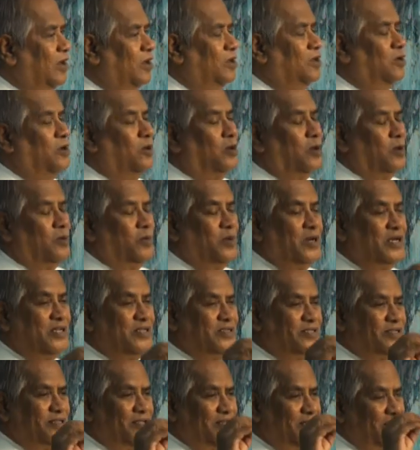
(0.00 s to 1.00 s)
I
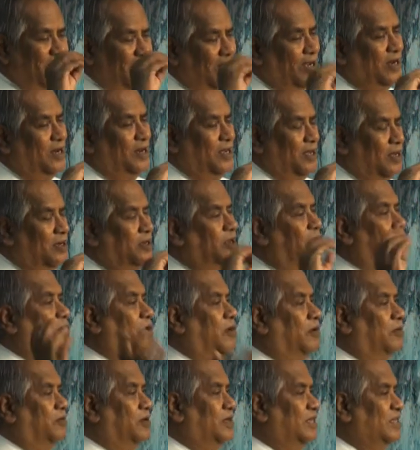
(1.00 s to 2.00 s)
always, earlier, and
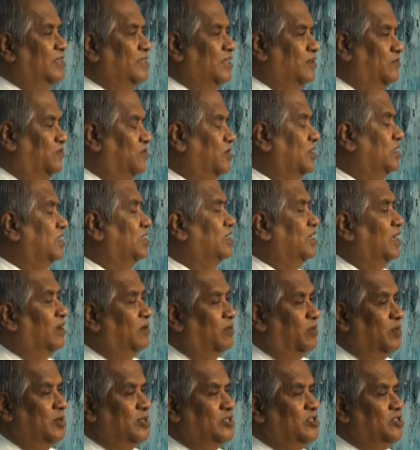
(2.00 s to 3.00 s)
uh, nowadays I forget,
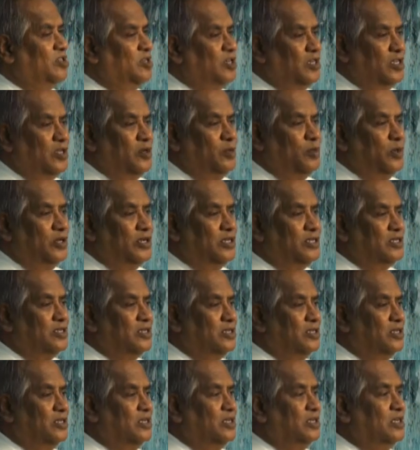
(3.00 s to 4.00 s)
I must remove it,
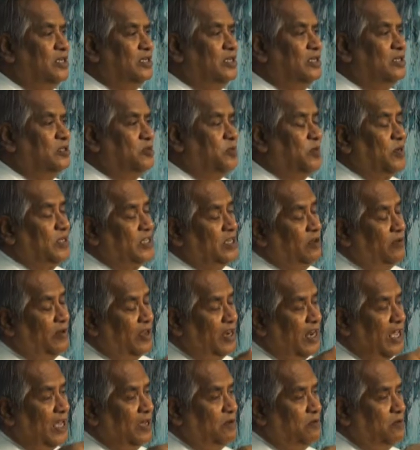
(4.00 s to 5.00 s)
especially
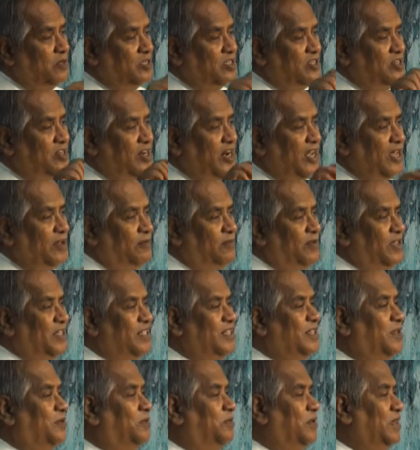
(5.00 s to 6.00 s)
when I was
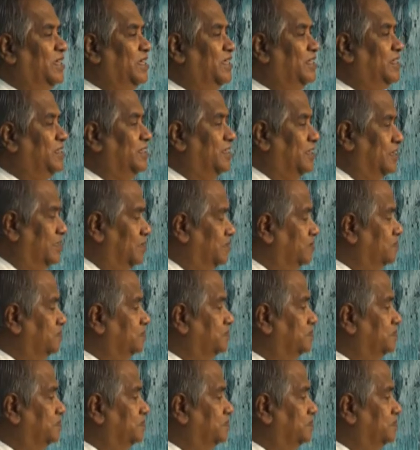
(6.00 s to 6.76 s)
driving the vehicle.